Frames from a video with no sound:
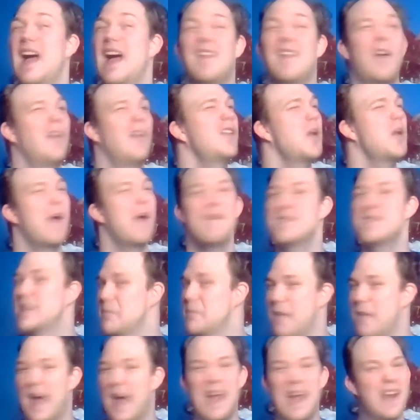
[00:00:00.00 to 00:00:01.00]
the only time I was
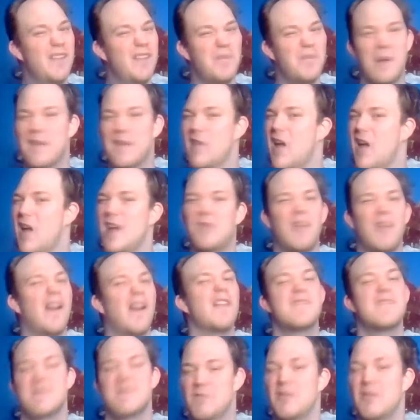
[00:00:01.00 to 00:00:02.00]
competitive in my life when I
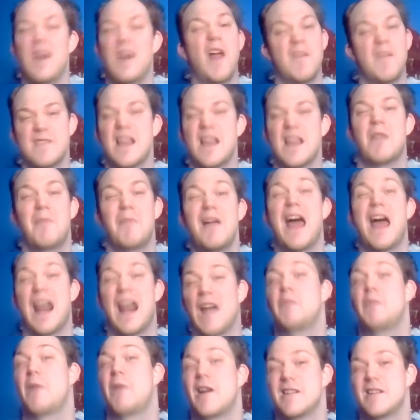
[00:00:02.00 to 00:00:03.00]
was when I was an, an
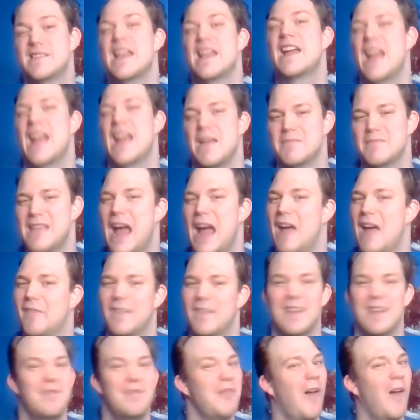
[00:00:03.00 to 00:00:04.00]
Empire State Games athlete.